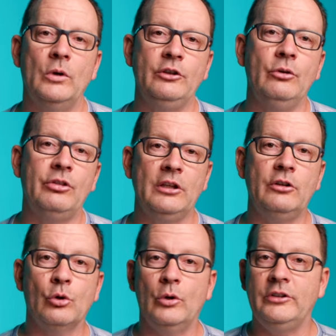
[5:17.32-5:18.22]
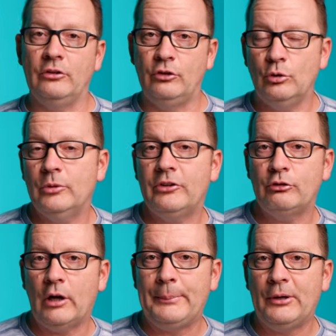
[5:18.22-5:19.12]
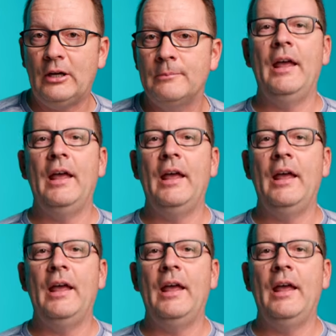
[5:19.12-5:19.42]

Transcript: what you think you're going to do with the tripod,